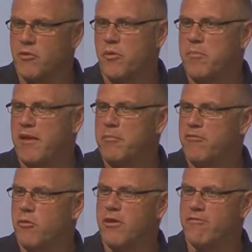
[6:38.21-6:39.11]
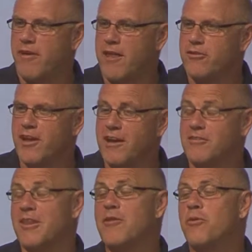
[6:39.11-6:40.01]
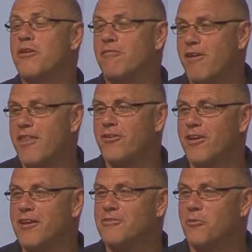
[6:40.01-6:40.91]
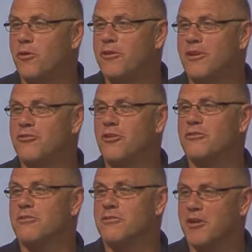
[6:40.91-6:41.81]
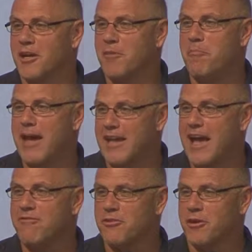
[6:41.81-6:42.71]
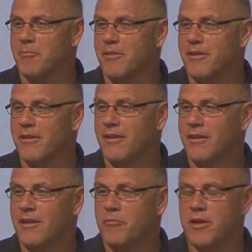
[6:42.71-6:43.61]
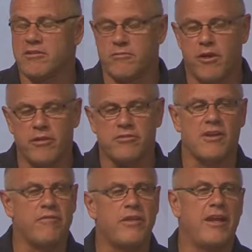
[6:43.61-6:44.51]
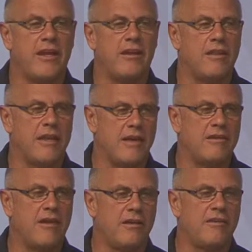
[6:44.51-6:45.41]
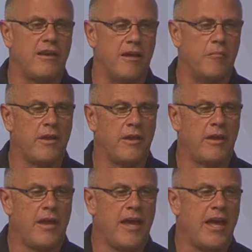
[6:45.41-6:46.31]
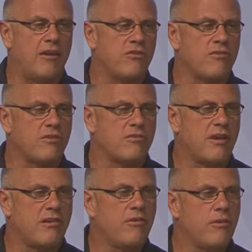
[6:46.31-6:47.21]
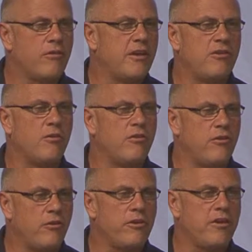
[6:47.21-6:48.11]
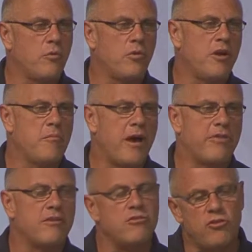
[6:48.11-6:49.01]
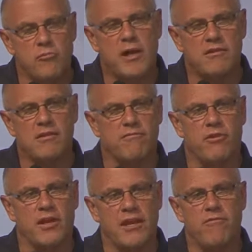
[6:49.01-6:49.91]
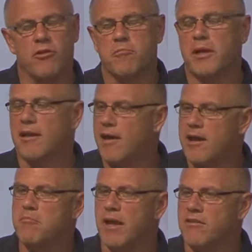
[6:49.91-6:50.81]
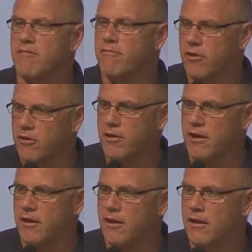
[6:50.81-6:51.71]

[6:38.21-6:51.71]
They repent before their father dies, and then when their father dies, they're worried that Joseph's going to come back after them because of all the stuff that they'd done to him. And Joseph said, you don't need to worry about this. You meant it for evil, but God meant it for good.